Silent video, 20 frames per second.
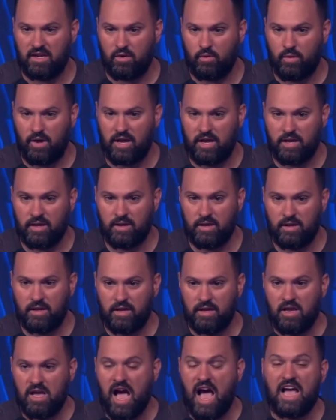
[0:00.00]
away.
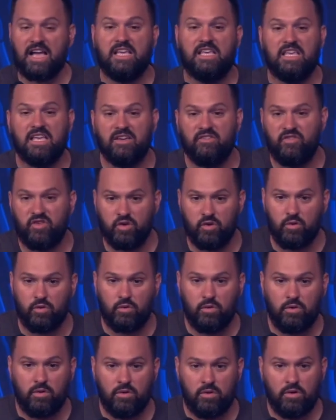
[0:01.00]
I give
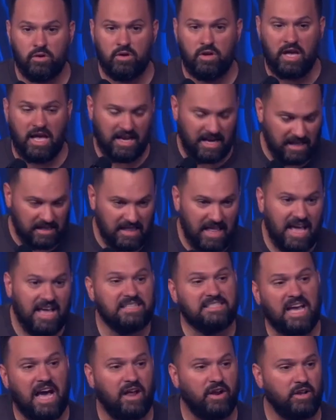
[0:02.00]
you and I lay
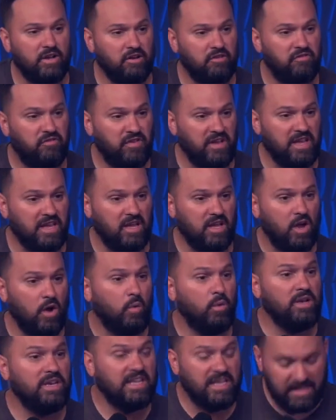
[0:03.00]
down at your feet
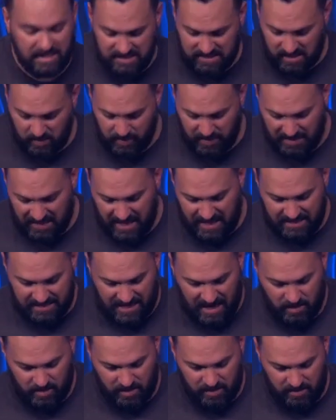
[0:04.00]
what needs to be laid
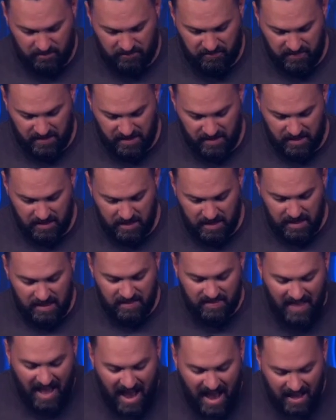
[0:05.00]
down at your feet.
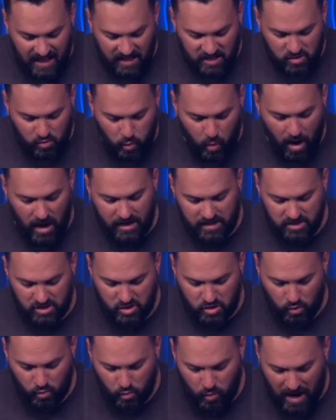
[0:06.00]
That is what
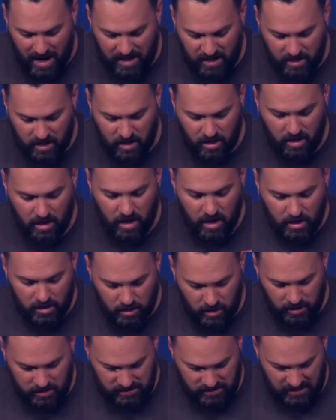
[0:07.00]
surrender
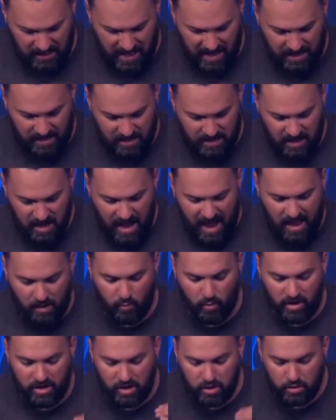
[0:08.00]
looks like.
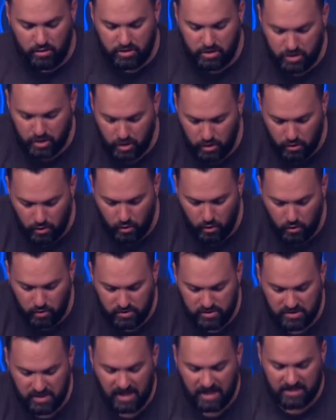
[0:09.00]
And when you
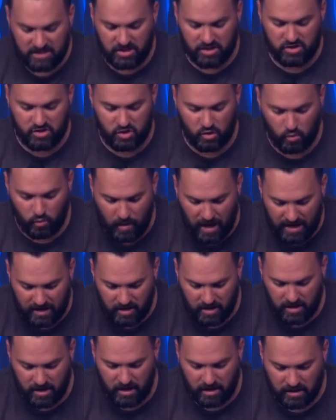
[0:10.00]
choose to
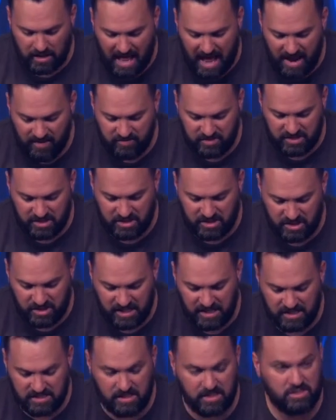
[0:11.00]
surrender your life to
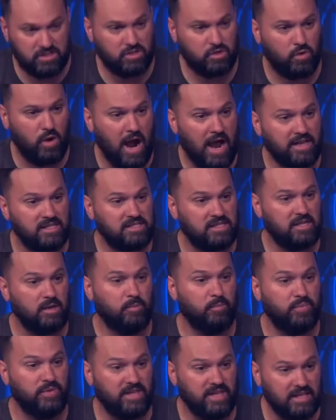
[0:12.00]
Jesus Christ
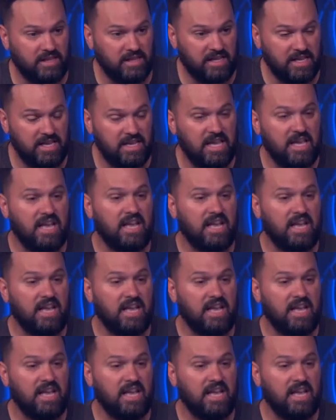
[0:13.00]
completely,